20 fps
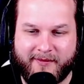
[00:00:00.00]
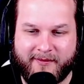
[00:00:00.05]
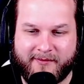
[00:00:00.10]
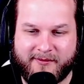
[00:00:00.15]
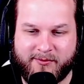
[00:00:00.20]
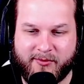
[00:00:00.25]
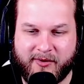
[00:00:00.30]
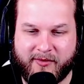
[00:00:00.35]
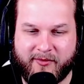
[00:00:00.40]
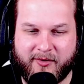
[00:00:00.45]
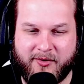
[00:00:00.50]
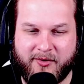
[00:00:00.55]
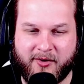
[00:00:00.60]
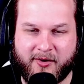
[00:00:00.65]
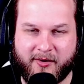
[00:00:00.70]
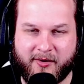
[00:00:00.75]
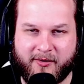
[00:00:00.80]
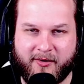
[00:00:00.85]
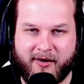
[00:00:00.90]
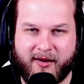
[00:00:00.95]
Explore every nook
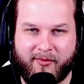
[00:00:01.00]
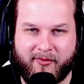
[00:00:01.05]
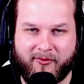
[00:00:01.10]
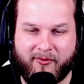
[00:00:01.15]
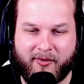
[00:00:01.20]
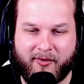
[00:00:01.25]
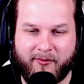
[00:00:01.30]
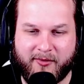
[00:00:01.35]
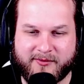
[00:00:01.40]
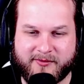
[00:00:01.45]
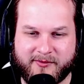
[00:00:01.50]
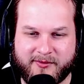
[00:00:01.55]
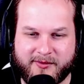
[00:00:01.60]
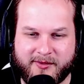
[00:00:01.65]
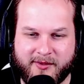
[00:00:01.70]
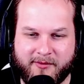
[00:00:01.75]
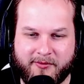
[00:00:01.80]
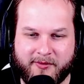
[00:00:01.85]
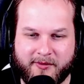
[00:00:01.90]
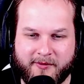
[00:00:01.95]
and cranny before I wish for
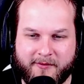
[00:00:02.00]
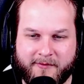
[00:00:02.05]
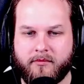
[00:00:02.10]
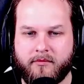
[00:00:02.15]
something.